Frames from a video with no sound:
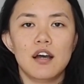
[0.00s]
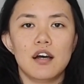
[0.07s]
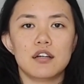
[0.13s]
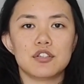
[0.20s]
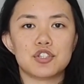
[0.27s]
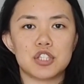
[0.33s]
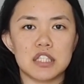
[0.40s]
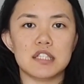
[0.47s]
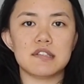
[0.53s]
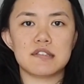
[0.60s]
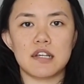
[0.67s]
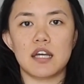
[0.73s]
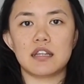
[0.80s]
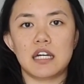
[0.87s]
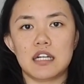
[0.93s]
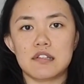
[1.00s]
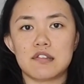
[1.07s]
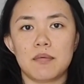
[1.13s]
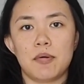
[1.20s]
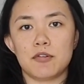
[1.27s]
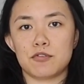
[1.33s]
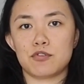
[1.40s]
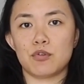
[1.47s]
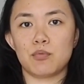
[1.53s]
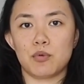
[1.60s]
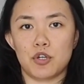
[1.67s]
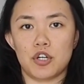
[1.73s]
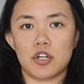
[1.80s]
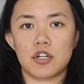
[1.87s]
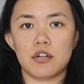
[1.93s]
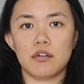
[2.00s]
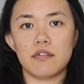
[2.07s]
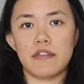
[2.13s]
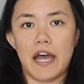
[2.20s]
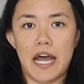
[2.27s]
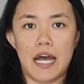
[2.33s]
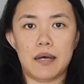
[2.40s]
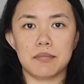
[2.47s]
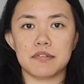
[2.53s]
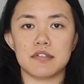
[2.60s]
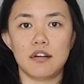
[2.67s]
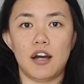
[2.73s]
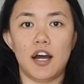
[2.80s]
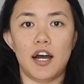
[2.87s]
she said that it's supposed to work the abs.